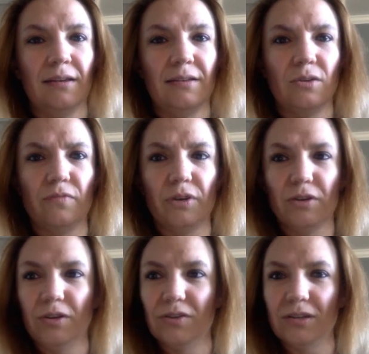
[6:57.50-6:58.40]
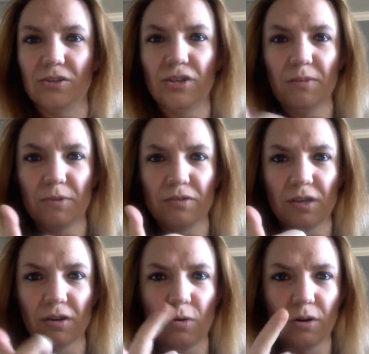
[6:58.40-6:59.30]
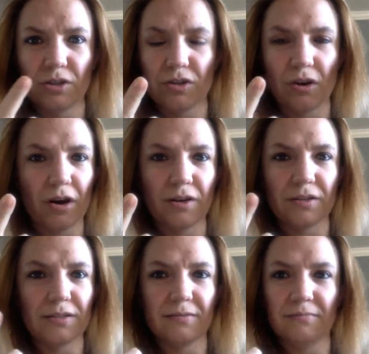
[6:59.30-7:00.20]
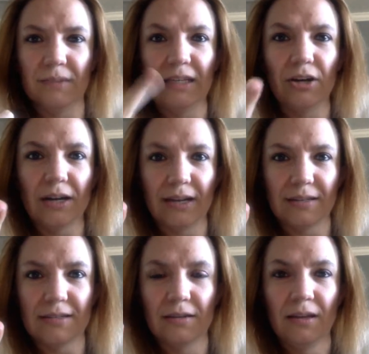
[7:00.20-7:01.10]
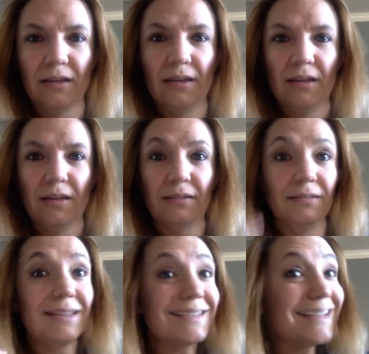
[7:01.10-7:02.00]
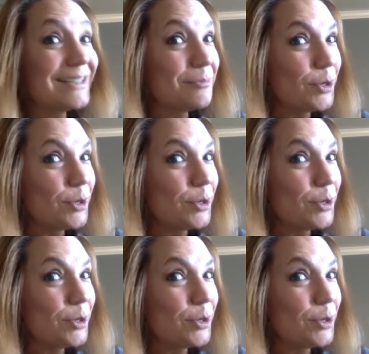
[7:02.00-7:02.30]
So if you're using sheet music, chord charts, lyrics, listening to